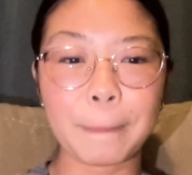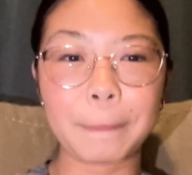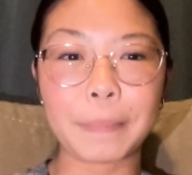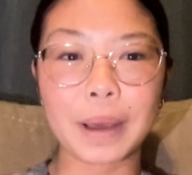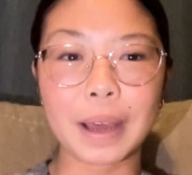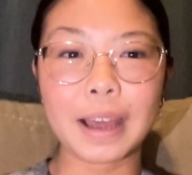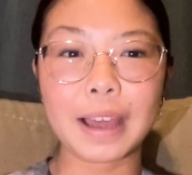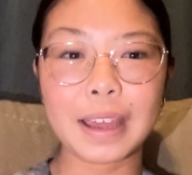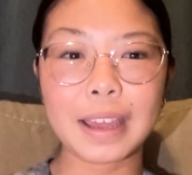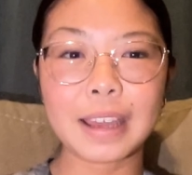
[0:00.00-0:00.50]

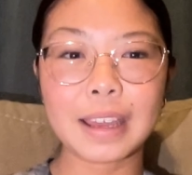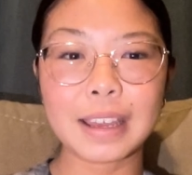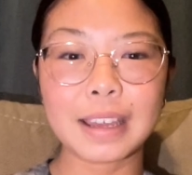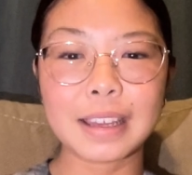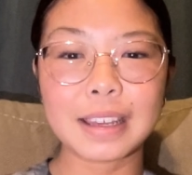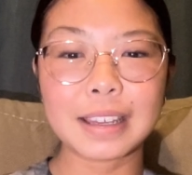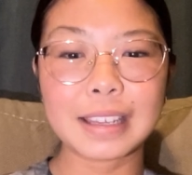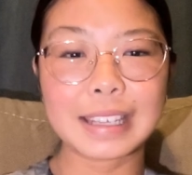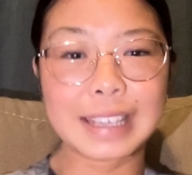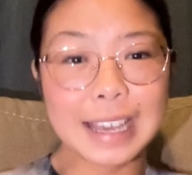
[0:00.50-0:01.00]
But
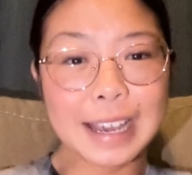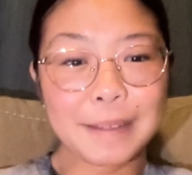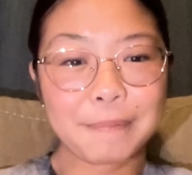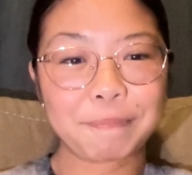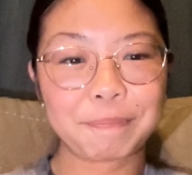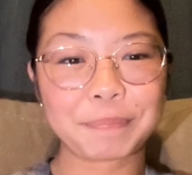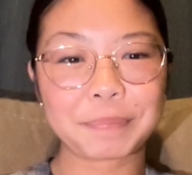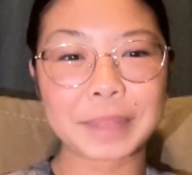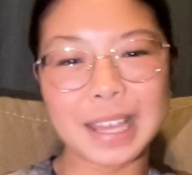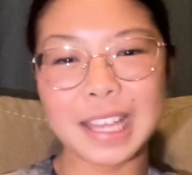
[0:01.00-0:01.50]
yeah,
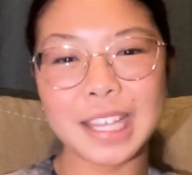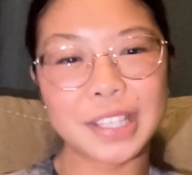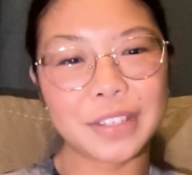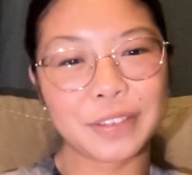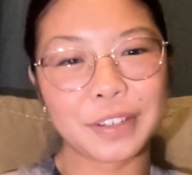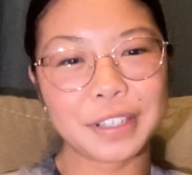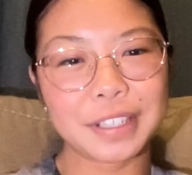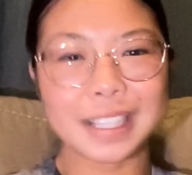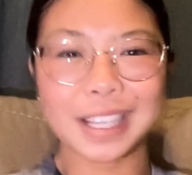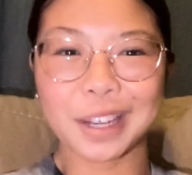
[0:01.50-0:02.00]
thanks
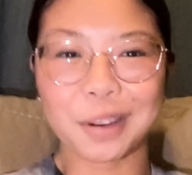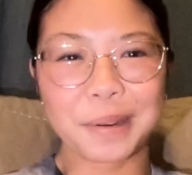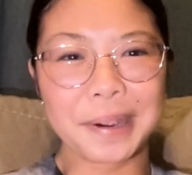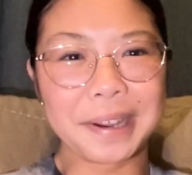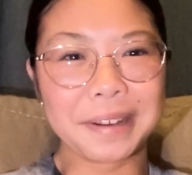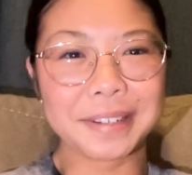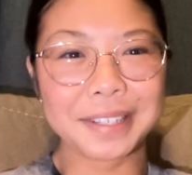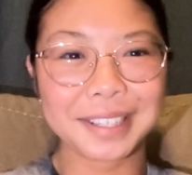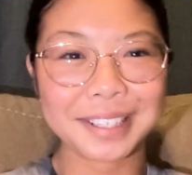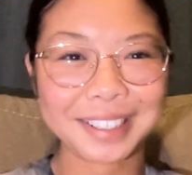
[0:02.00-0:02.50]
for sticking
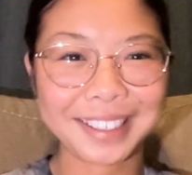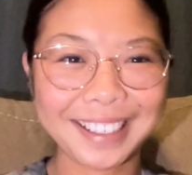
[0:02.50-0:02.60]
around.